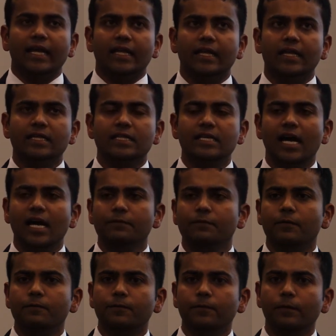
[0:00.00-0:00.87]
the
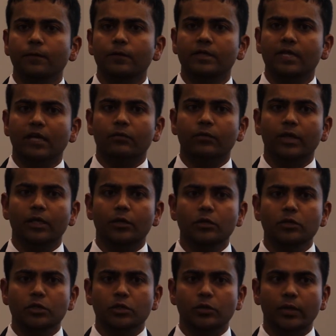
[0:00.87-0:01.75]
type of food that we
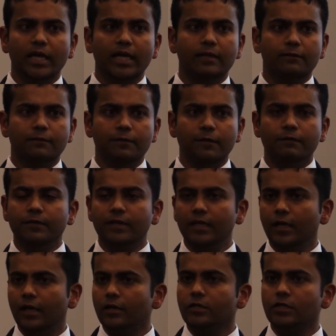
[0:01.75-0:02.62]
used to eat 50
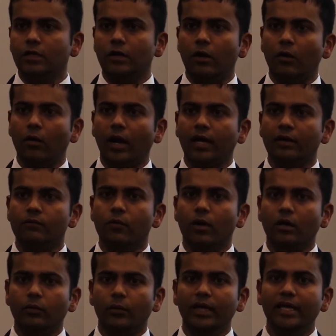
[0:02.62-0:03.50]
years ago and
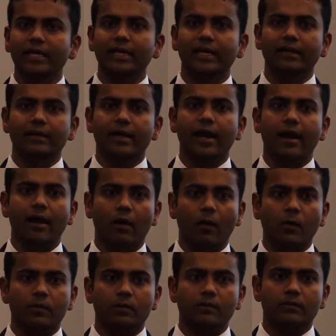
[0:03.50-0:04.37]
what we're eating
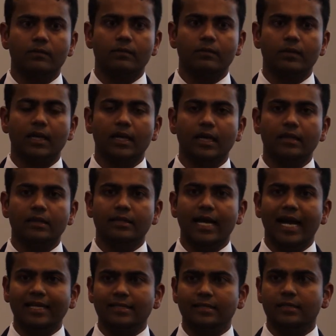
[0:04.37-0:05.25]
now,
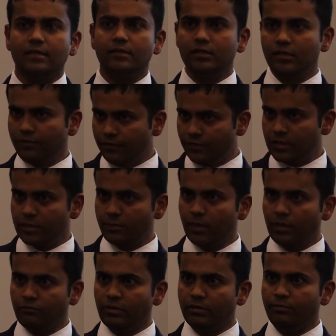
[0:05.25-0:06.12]
that's the difference
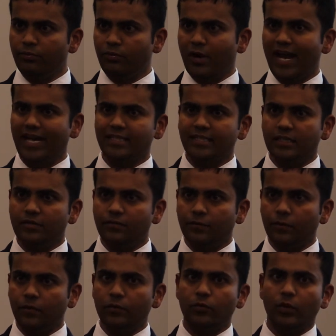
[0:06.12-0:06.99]
between processed
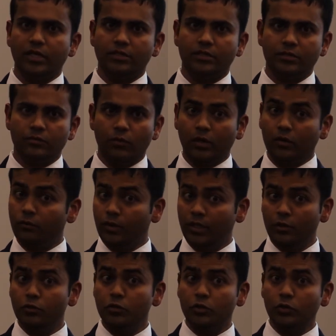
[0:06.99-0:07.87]
food versus what
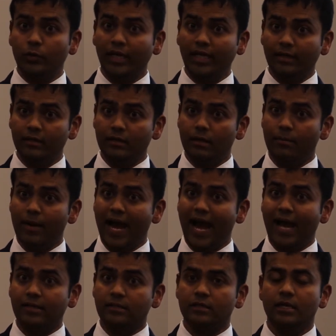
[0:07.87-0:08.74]
we used to eat in the
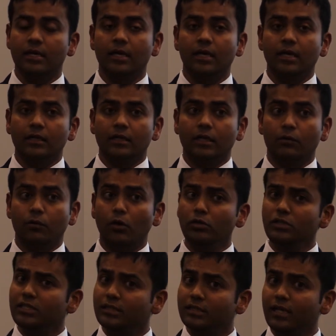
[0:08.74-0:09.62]
past. There
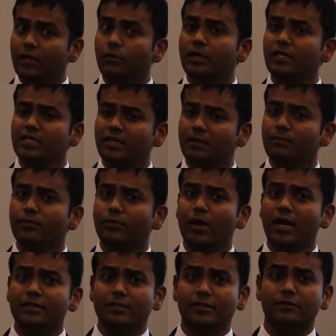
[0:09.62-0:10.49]
was some
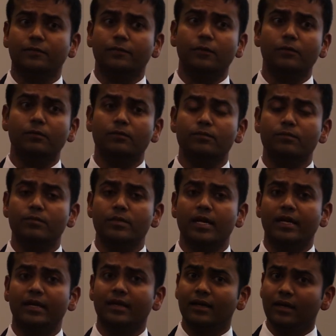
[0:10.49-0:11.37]
processed food
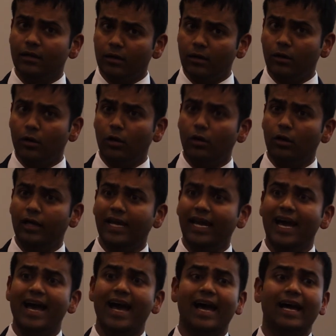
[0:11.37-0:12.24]

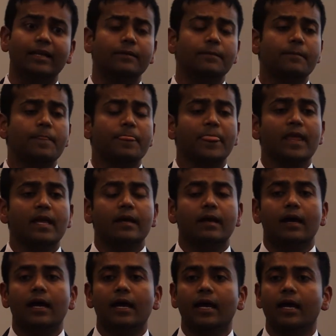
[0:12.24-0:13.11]
early on,
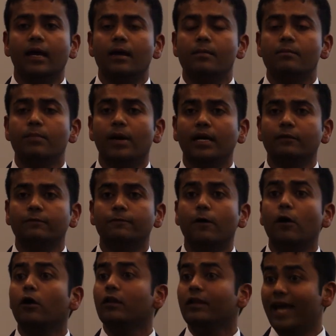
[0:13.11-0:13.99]
but
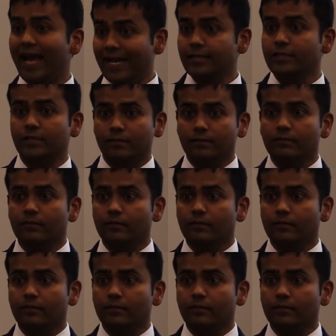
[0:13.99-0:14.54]
far less